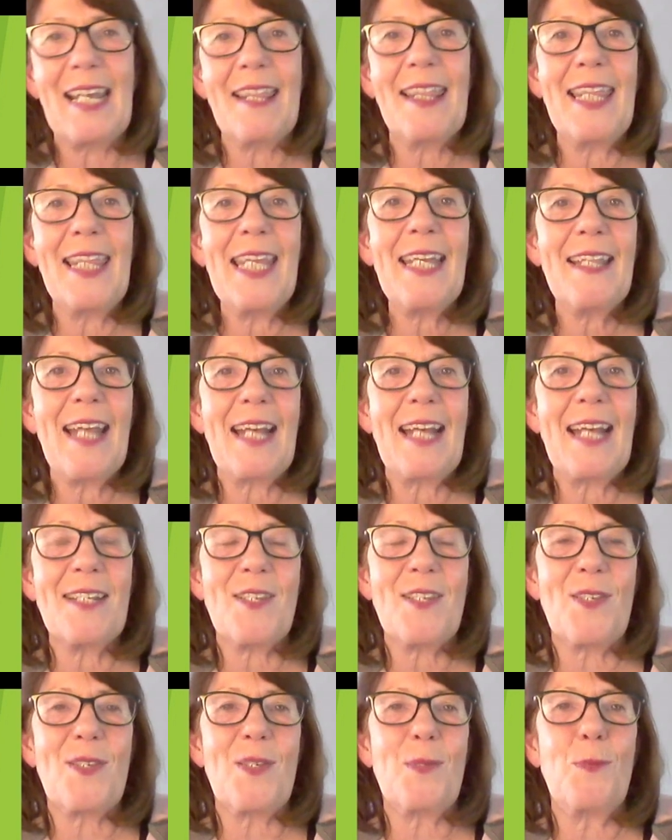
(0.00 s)
and I think
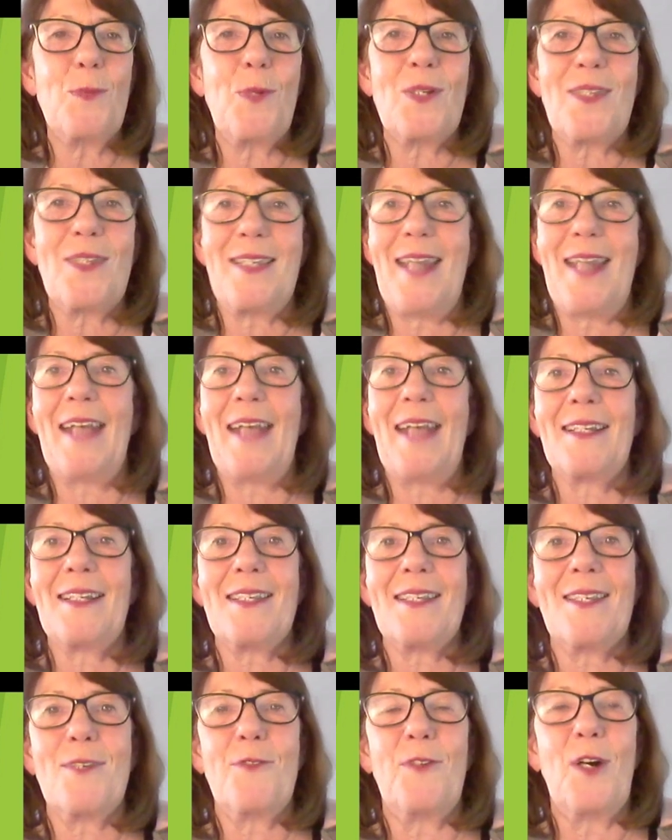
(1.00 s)
that's what's
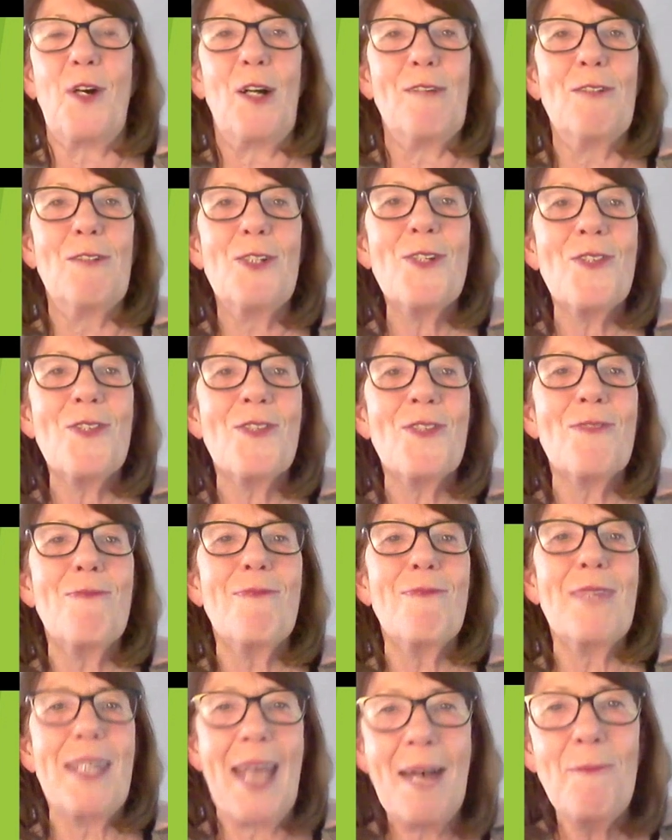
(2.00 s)
next for us.
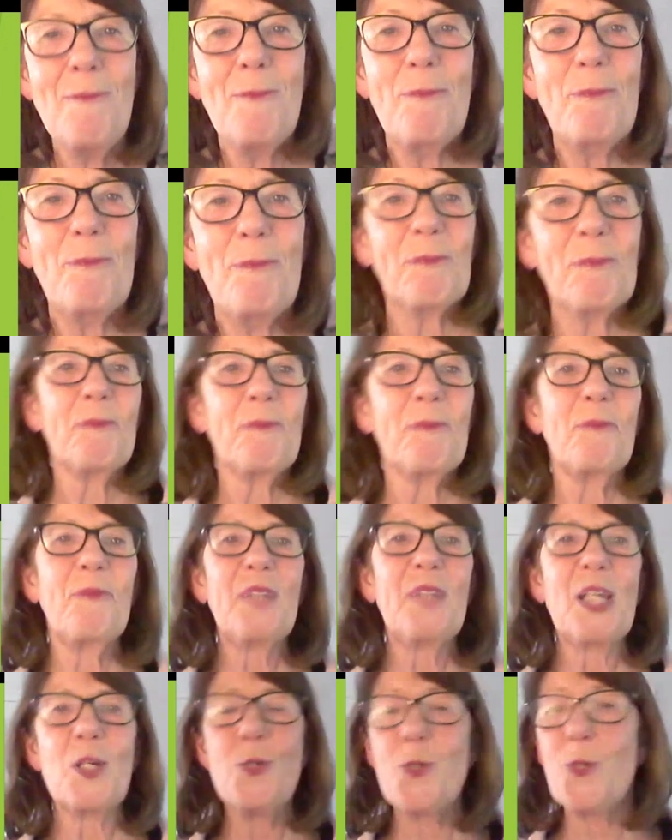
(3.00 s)
Yeah.
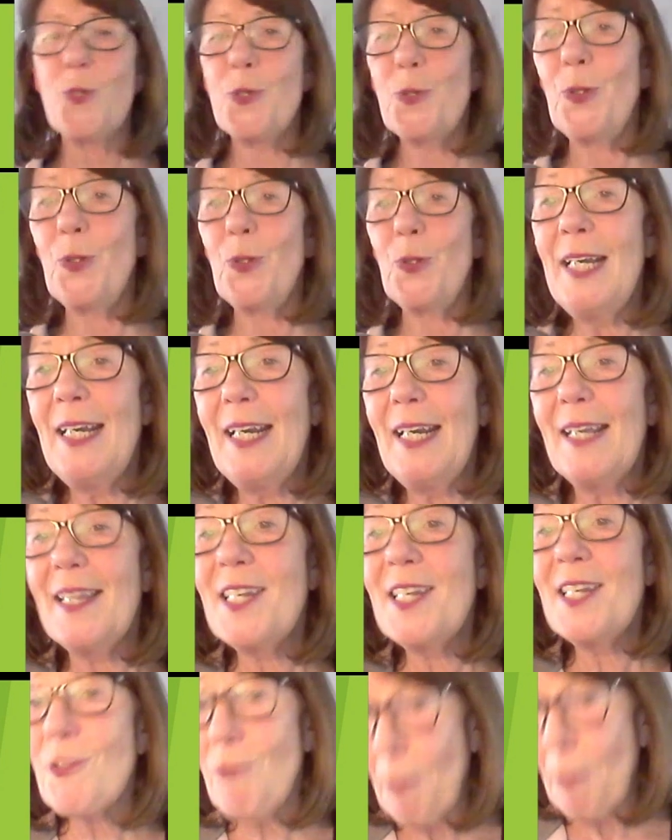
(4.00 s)
So
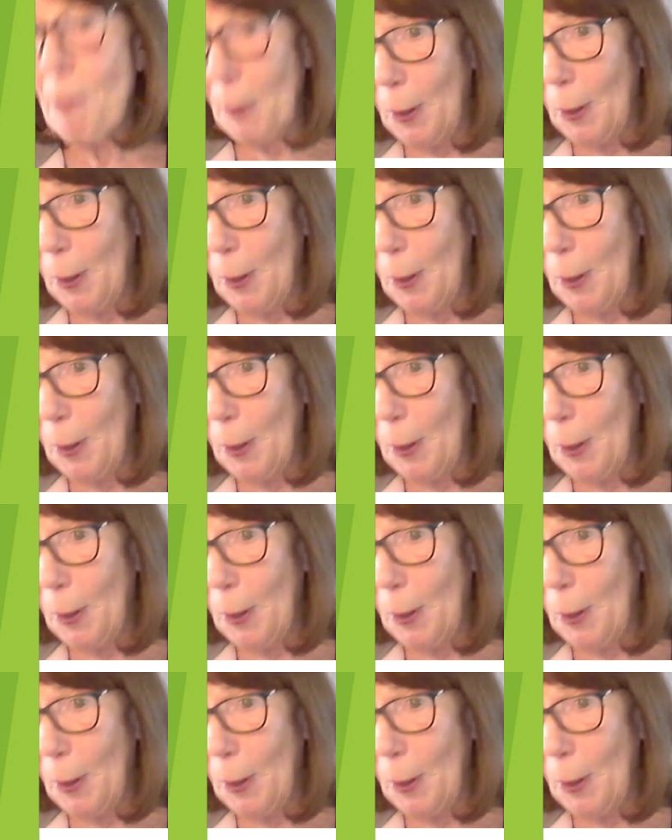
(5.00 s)
this